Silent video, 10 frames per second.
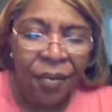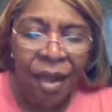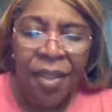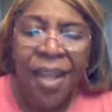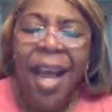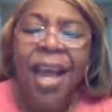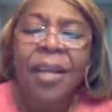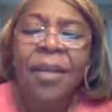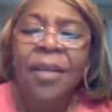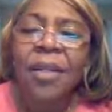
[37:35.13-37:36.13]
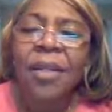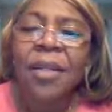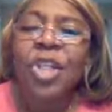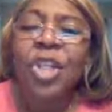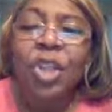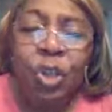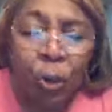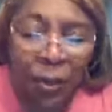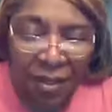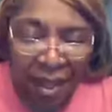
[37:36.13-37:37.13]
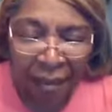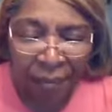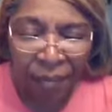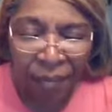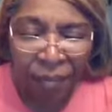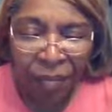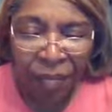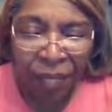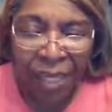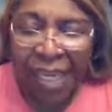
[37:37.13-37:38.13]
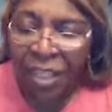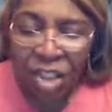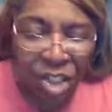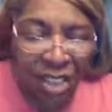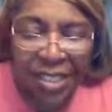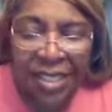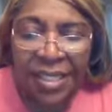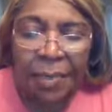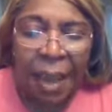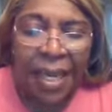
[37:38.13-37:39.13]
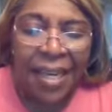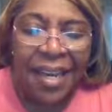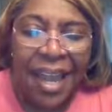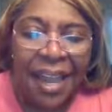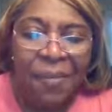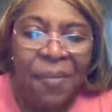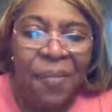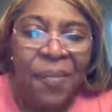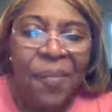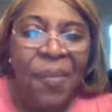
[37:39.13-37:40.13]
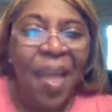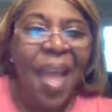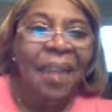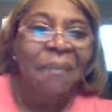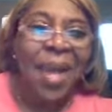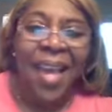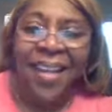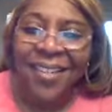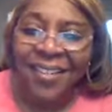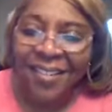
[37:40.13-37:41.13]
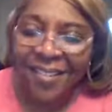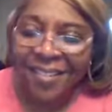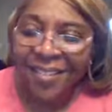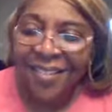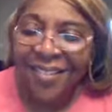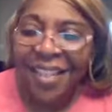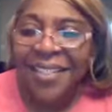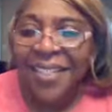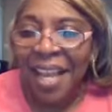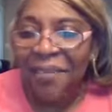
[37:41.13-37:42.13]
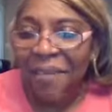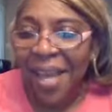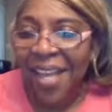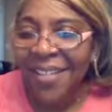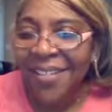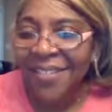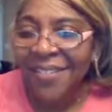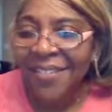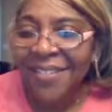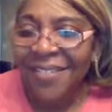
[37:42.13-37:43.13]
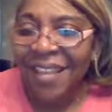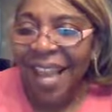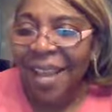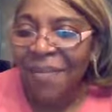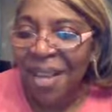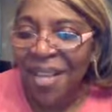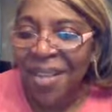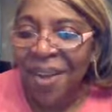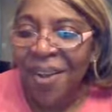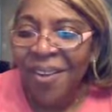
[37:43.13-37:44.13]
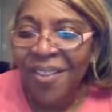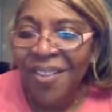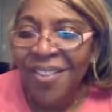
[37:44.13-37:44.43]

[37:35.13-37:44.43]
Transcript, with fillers: Father God, use them. In Jesus' mighty name, amen and amen. Amen, y'all.